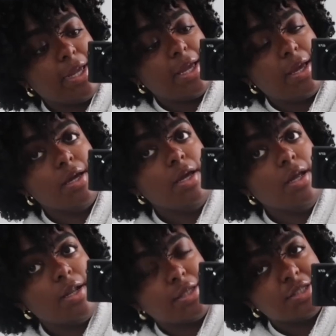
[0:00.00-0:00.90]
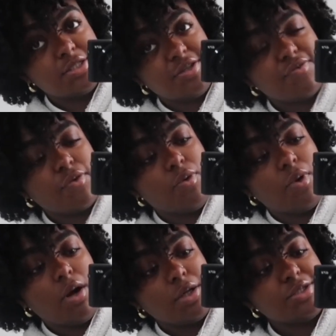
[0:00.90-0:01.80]
hair, like the
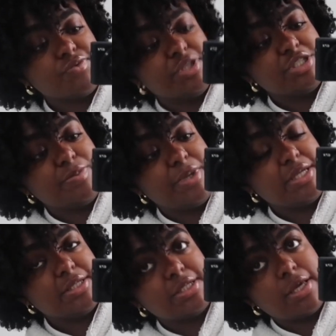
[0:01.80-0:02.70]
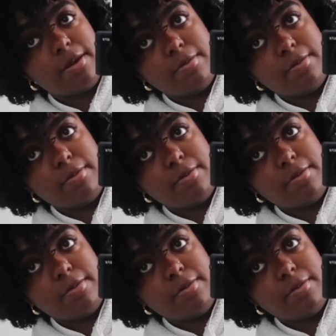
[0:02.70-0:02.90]
difficult, hard to reach bits.